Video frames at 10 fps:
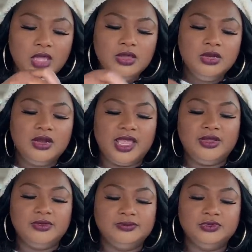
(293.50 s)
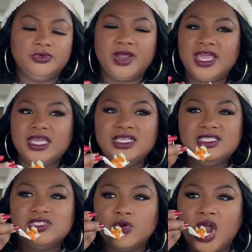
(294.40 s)
you know, like
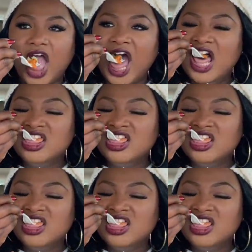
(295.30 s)
grains or